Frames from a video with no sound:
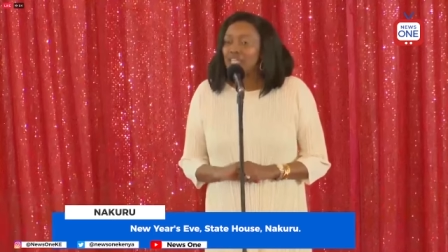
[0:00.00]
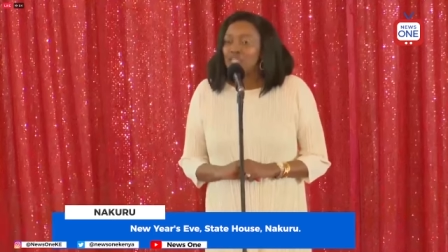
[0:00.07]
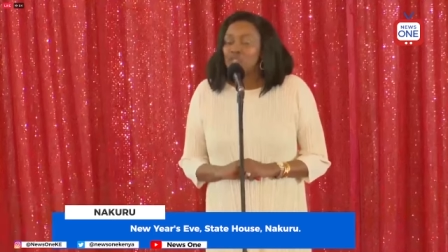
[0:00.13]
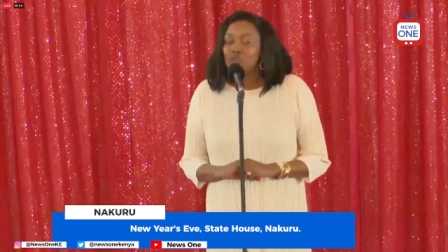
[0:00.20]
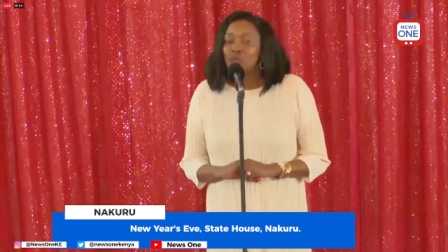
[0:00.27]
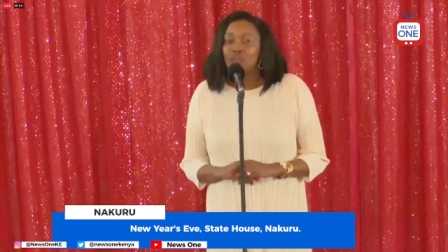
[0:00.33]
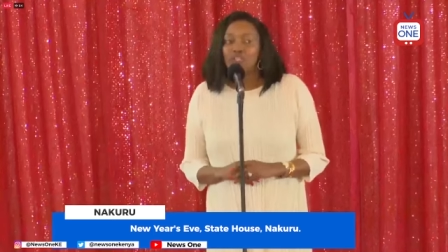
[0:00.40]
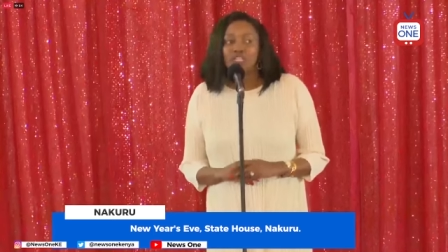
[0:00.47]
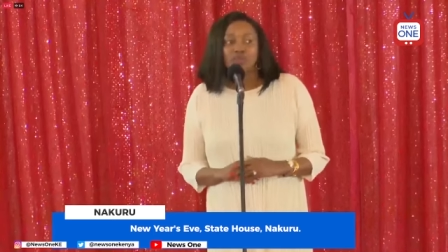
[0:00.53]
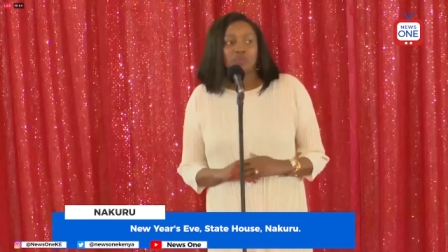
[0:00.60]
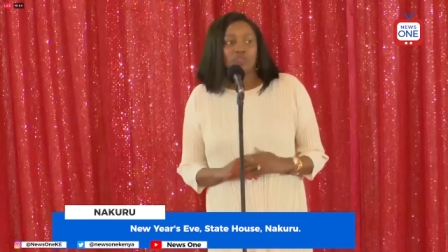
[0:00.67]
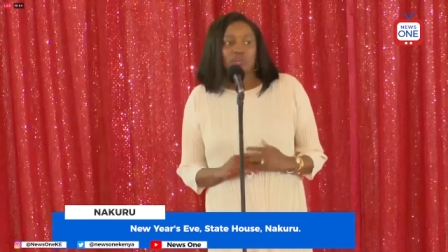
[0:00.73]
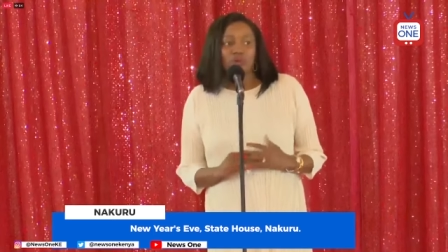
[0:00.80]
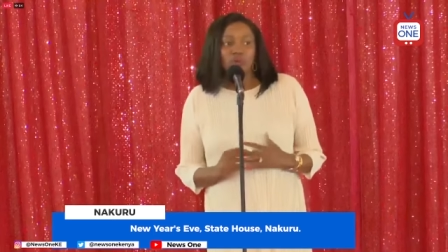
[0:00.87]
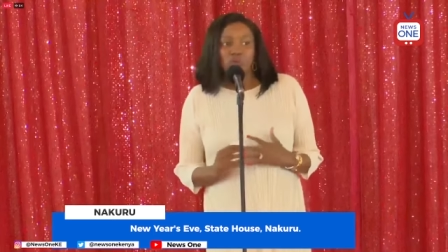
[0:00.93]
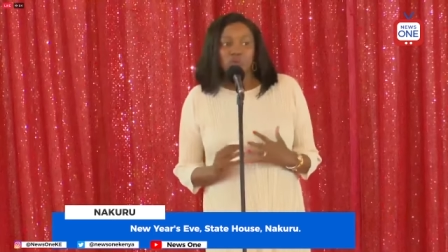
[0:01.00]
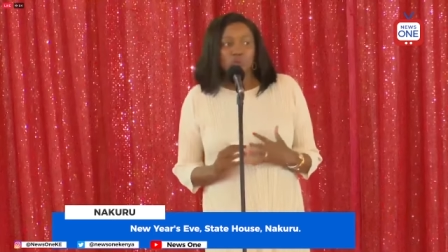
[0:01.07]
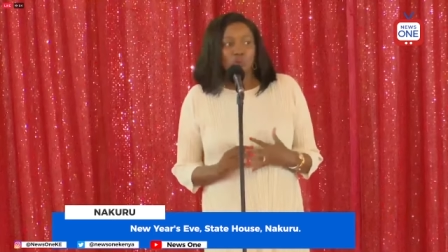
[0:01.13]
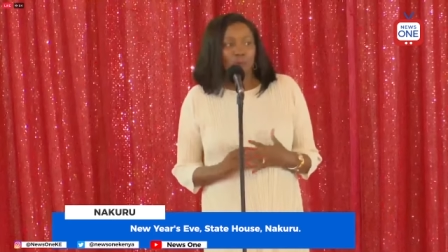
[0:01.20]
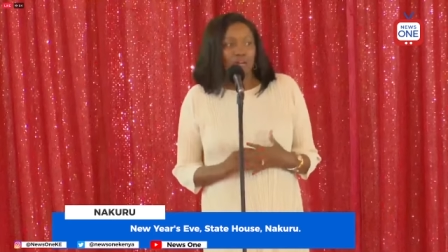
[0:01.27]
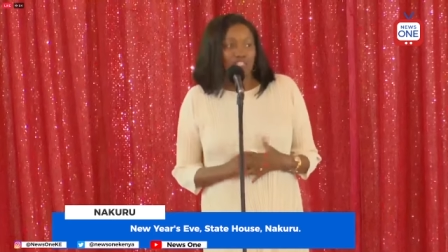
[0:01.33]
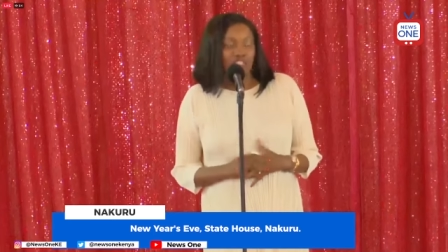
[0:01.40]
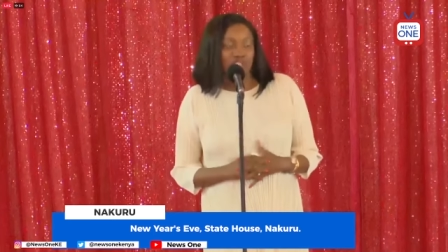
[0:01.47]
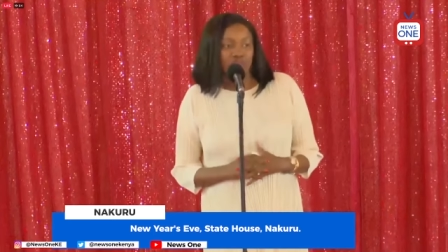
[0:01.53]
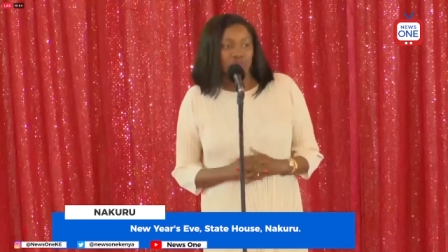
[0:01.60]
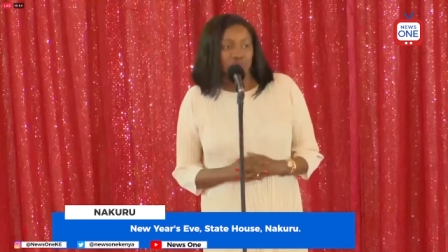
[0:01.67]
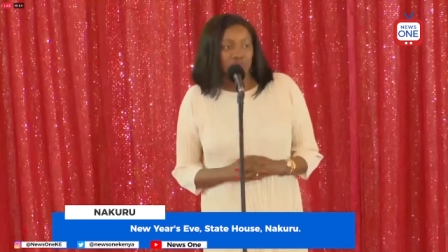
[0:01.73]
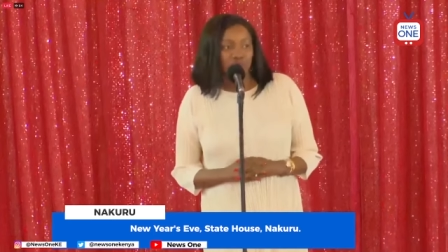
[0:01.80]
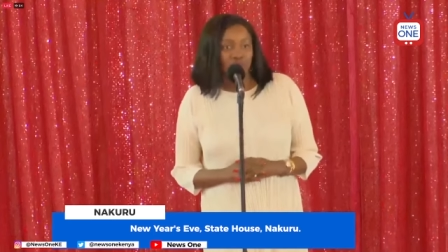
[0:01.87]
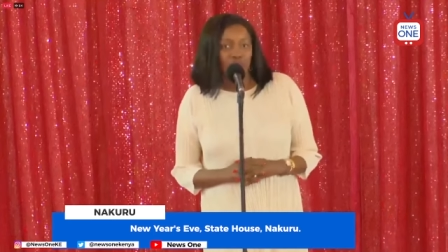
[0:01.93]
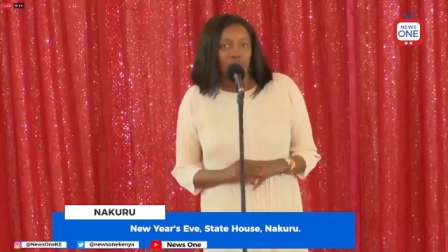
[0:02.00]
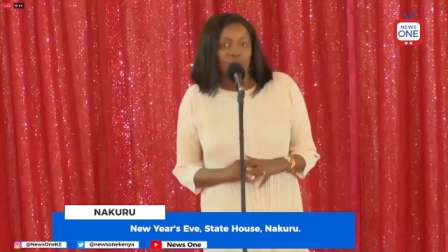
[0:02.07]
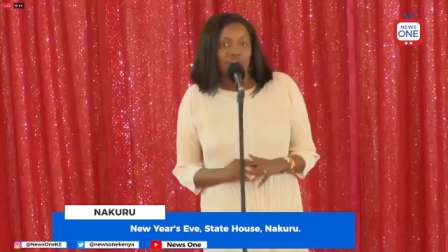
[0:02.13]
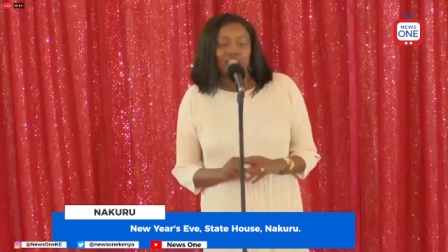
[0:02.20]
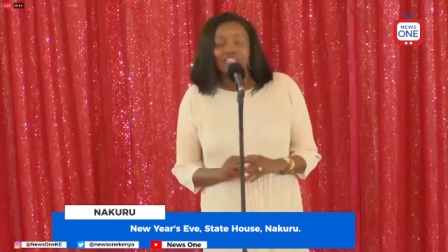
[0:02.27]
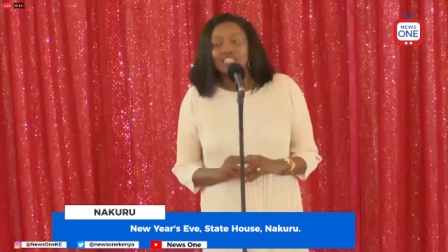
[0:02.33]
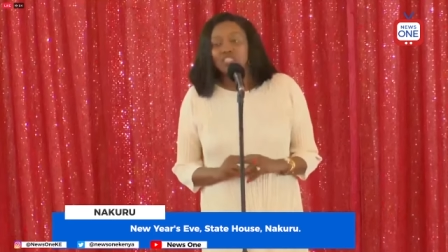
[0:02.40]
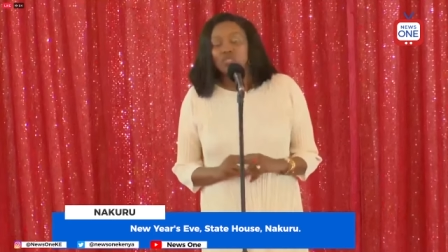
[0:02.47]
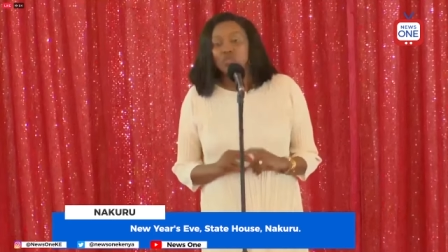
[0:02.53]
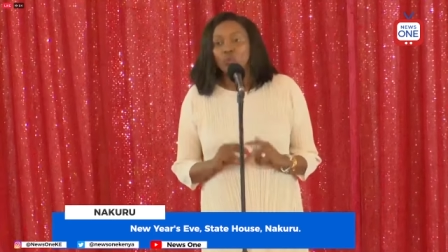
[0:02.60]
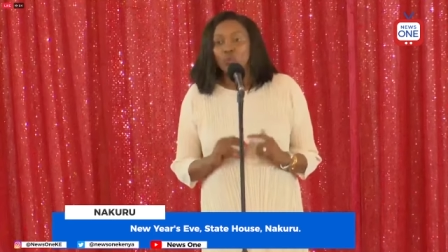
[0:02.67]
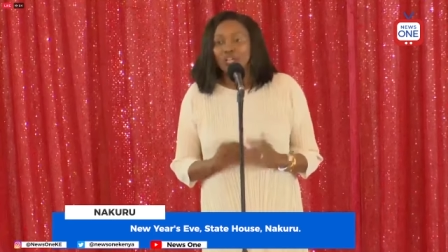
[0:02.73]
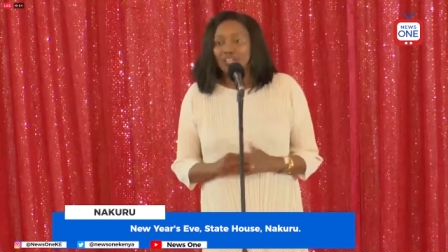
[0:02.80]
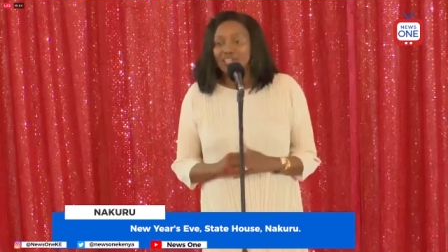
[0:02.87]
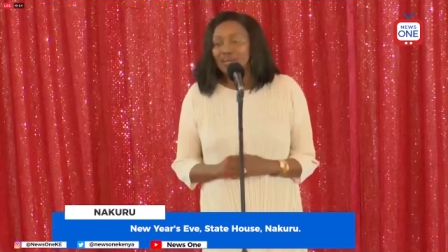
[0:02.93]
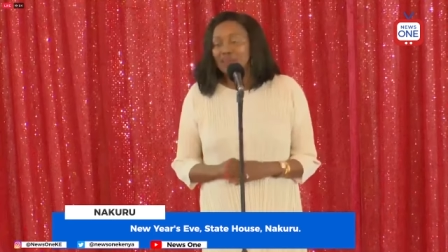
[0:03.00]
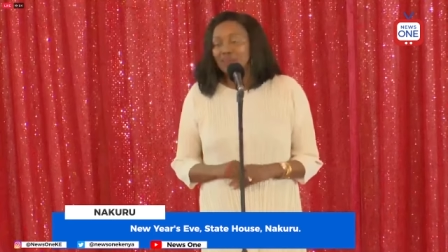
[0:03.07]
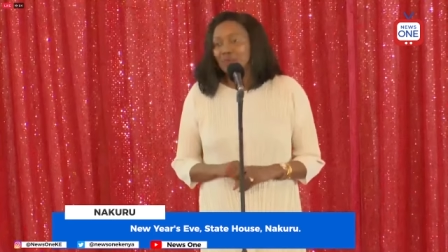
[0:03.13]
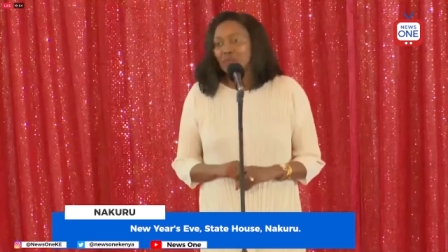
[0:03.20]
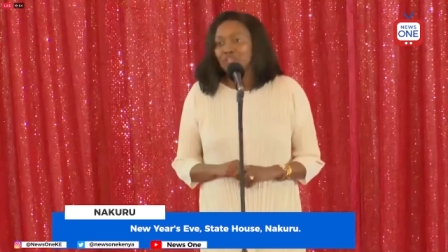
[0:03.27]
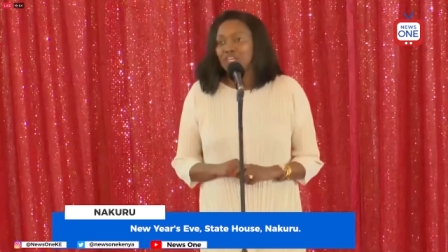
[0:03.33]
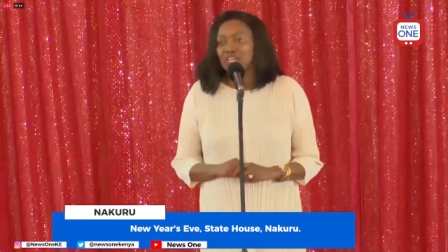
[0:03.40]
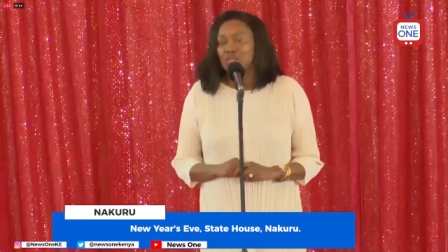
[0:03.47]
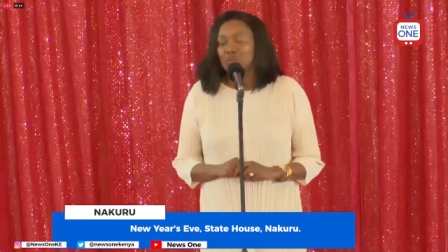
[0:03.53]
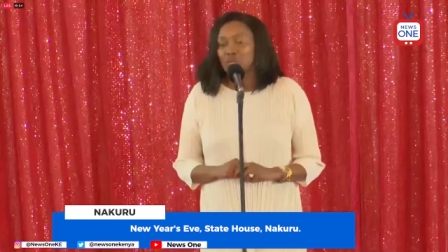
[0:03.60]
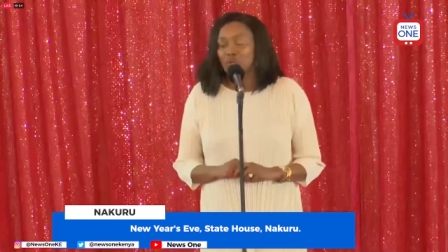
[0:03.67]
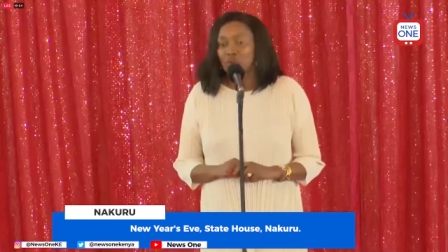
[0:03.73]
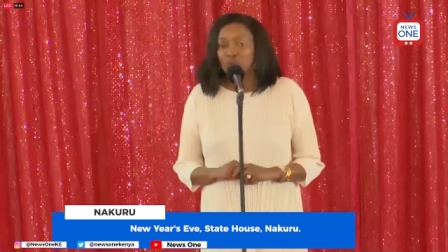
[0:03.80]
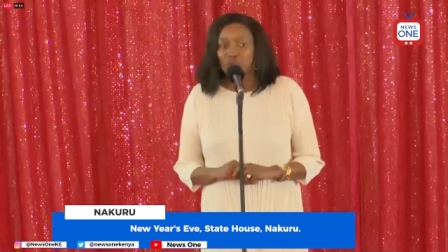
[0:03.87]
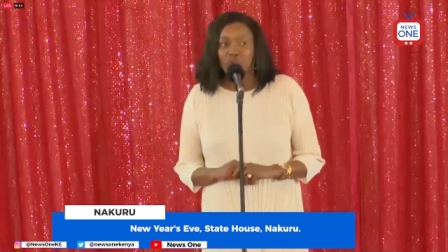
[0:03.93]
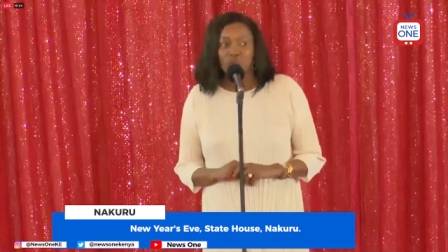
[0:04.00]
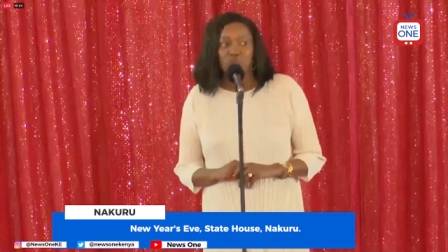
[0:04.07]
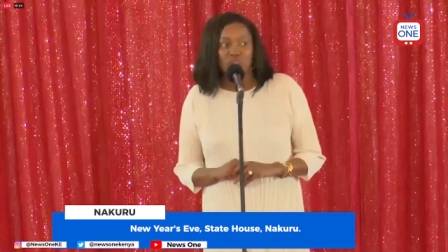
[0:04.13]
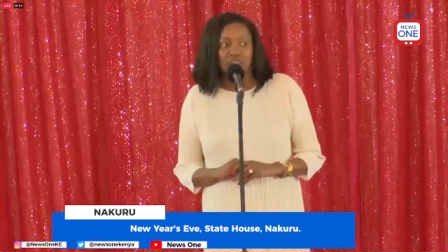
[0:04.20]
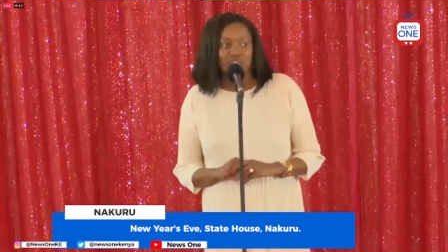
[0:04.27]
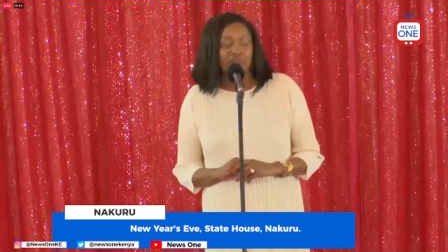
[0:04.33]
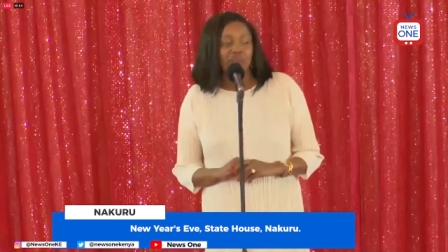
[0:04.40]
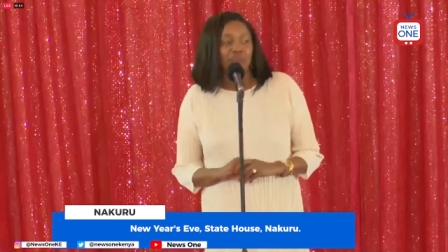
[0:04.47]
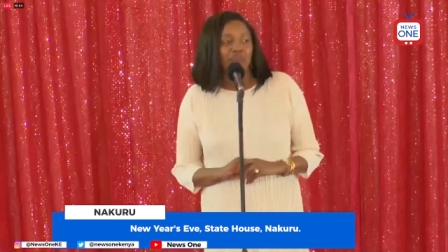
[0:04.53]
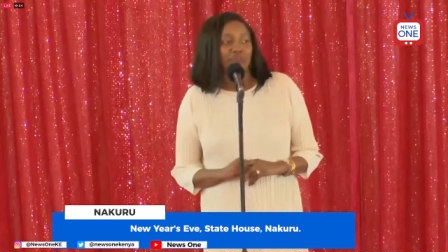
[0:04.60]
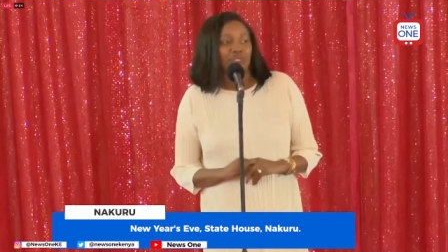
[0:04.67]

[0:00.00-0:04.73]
So really, without too much ado, mine is to welcome you here to Nakuru today,